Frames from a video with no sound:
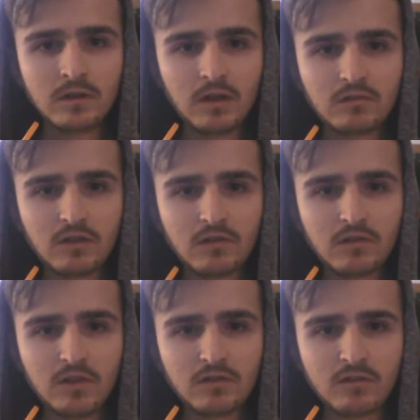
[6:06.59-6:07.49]

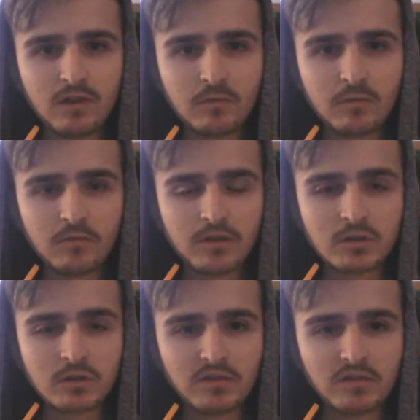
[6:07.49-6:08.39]
As professional
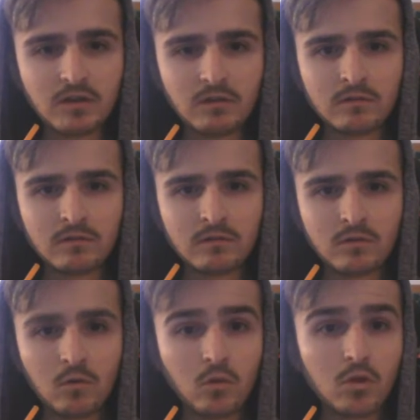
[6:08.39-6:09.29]
as they are.
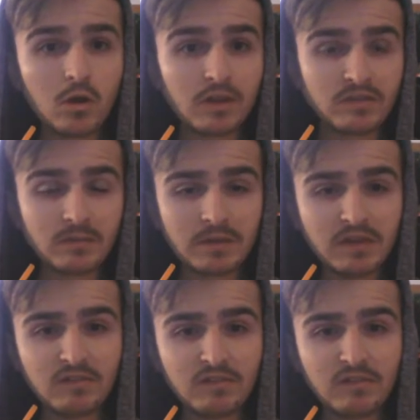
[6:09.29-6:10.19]
Or not, in some
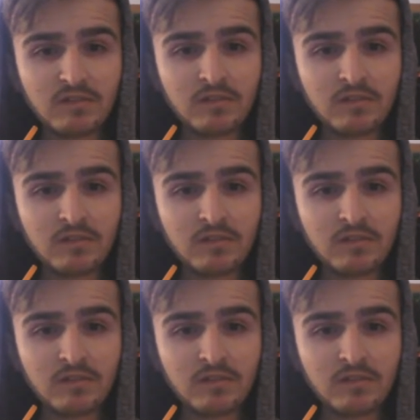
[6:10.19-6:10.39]
cases.